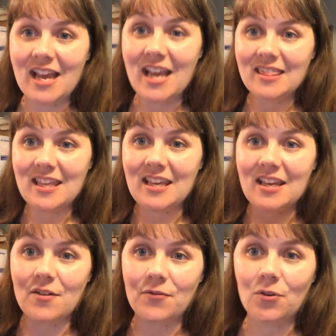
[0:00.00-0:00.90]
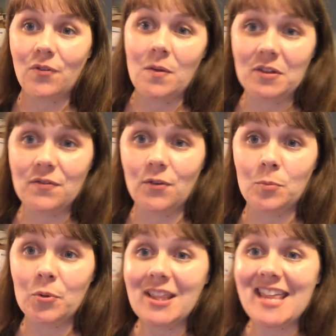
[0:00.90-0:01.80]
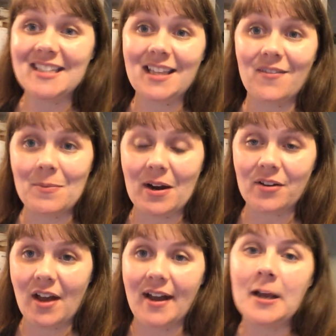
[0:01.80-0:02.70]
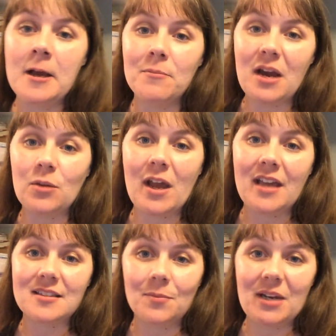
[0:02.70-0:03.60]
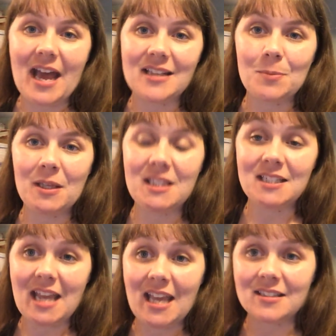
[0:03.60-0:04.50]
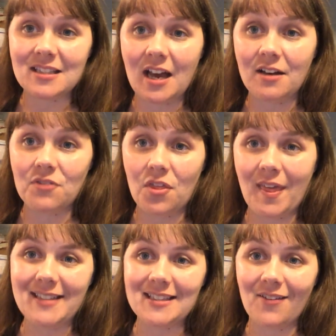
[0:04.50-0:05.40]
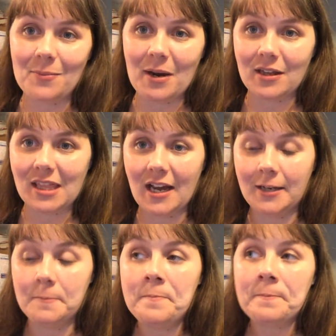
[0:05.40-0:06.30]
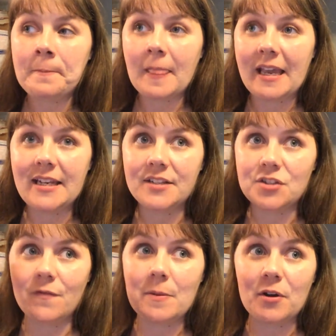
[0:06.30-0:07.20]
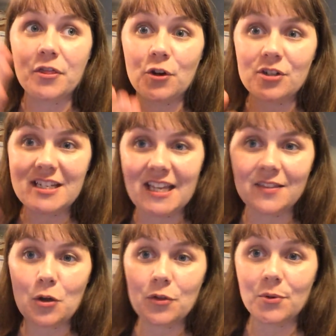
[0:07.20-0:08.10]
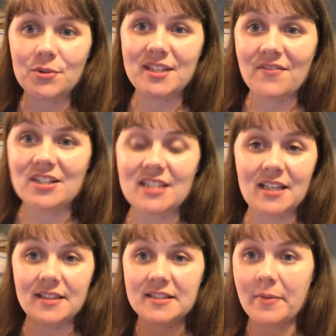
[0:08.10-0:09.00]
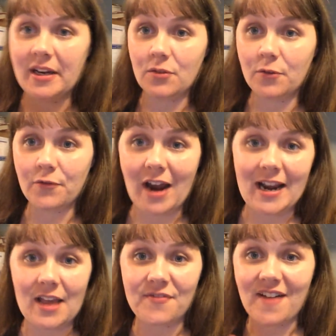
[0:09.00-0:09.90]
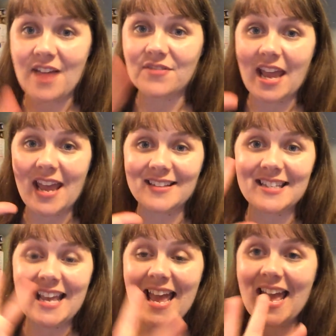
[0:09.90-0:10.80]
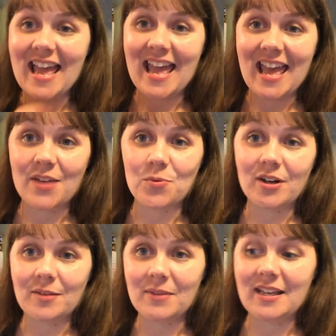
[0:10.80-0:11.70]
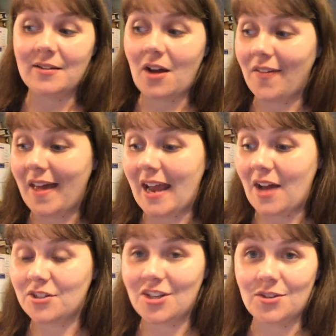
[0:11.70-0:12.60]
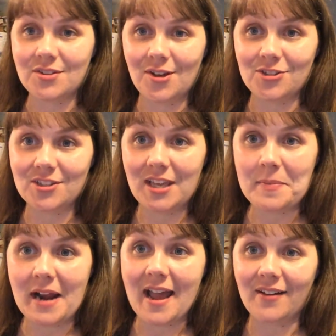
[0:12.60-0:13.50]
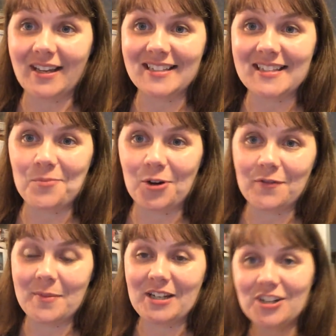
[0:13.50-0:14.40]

the Frugal Family Food pre-Thanksgiving marathon. By the way, somebody asked about the dates of the Thanksgiving marathon. It is November thirteenth through seventeenth. It's Monday through Friday, five days, and we're going to be getting all that out to you. So just keep an eye out. Like I said, more information